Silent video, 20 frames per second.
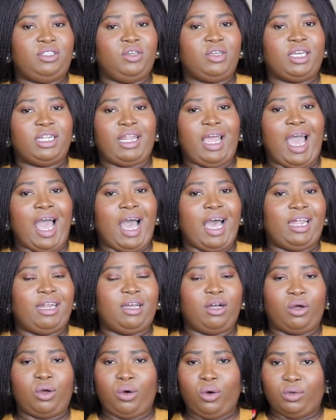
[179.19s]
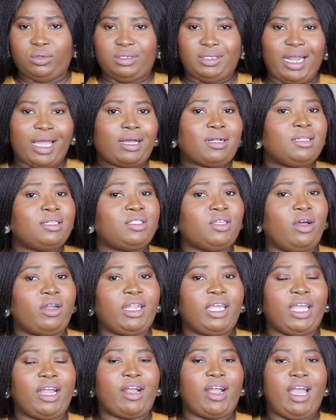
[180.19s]
You can add a gold necklace on
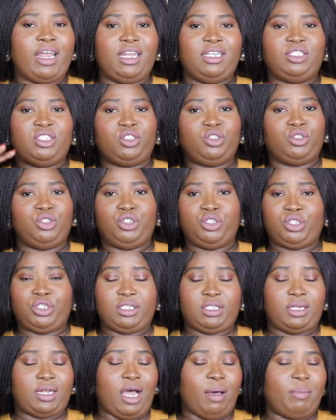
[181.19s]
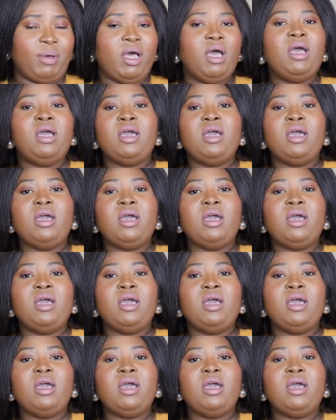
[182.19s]
here and it just zhuzhes it up